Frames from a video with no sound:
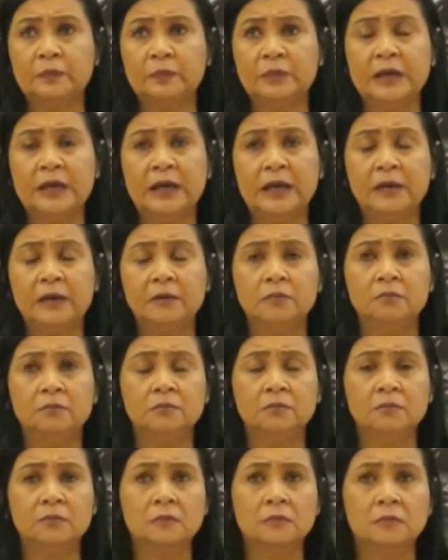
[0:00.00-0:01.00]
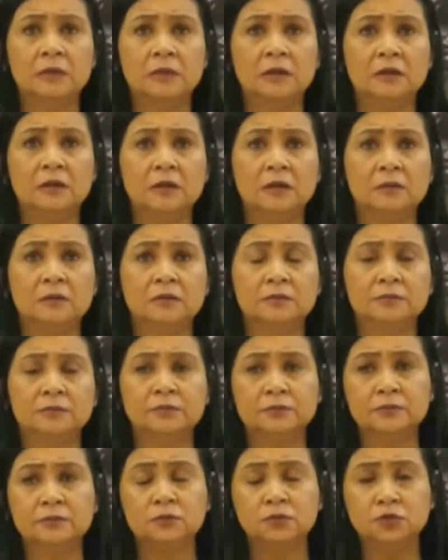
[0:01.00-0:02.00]
became
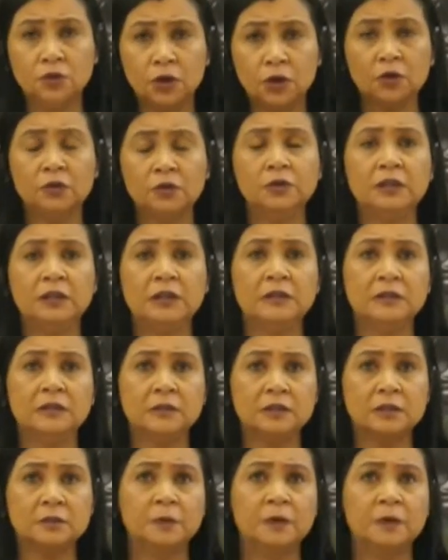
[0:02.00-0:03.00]
known and in the